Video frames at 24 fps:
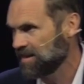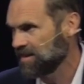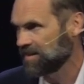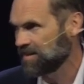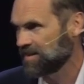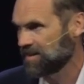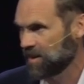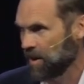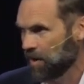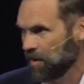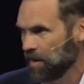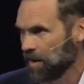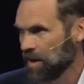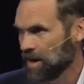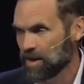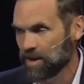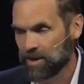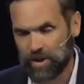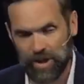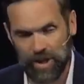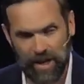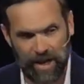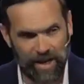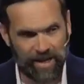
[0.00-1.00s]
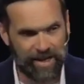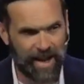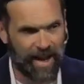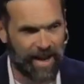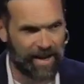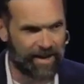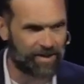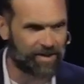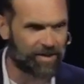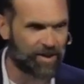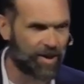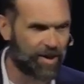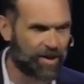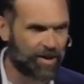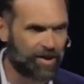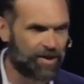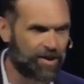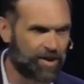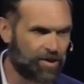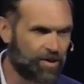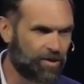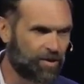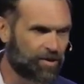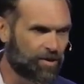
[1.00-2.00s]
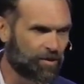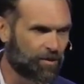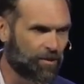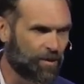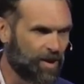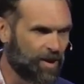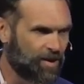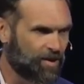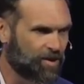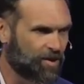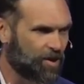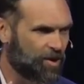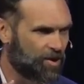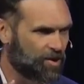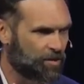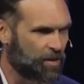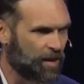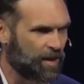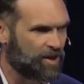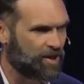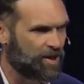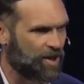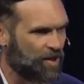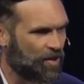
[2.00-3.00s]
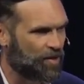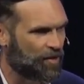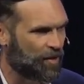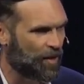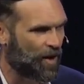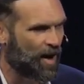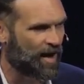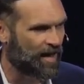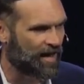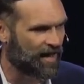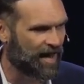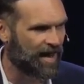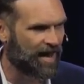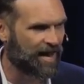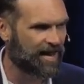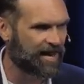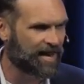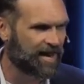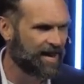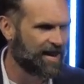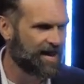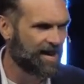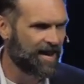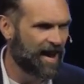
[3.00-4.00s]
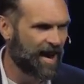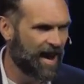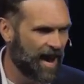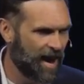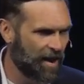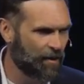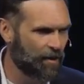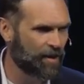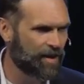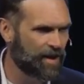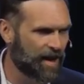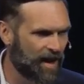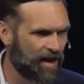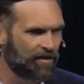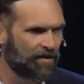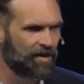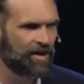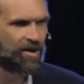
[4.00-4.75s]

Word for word: And so she had kind of started to do some research, but she thought, like, I would kind of